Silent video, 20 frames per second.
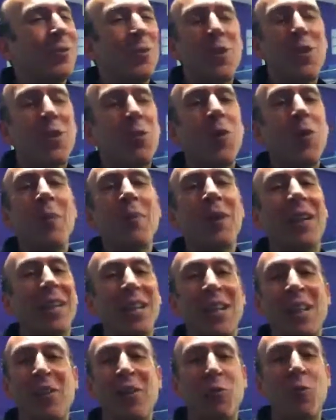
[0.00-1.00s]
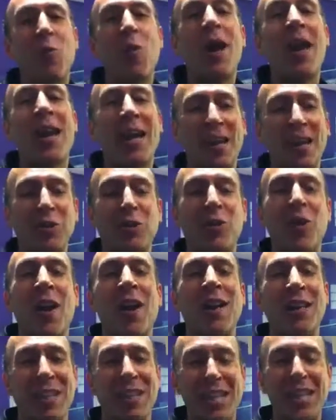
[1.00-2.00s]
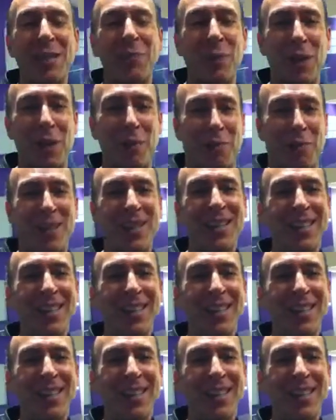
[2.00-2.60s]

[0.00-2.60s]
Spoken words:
swimming in his wake and trying to keep up.